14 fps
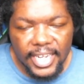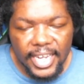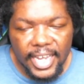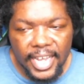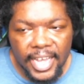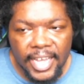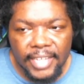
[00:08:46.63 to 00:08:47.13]

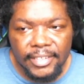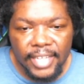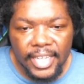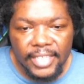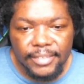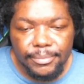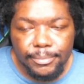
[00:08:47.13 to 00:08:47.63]
And,
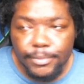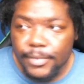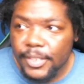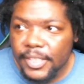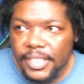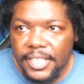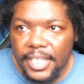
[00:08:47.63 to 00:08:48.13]
like,
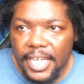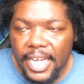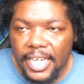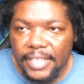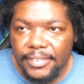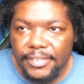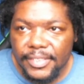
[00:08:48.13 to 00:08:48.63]

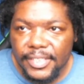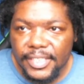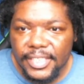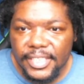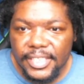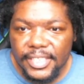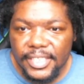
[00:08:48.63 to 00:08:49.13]
uh
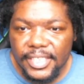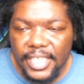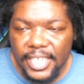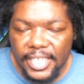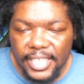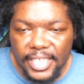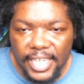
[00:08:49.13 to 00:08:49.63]

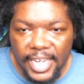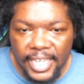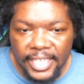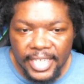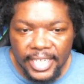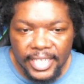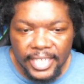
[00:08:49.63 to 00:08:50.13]
and
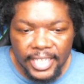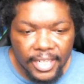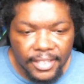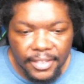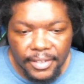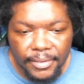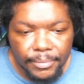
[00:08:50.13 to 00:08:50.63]
then the
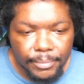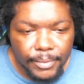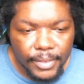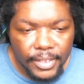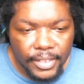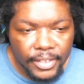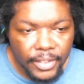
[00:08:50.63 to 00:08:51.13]
other
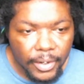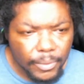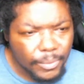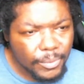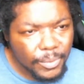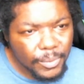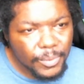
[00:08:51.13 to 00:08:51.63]
girl
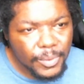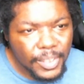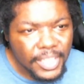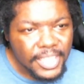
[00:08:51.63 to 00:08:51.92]
who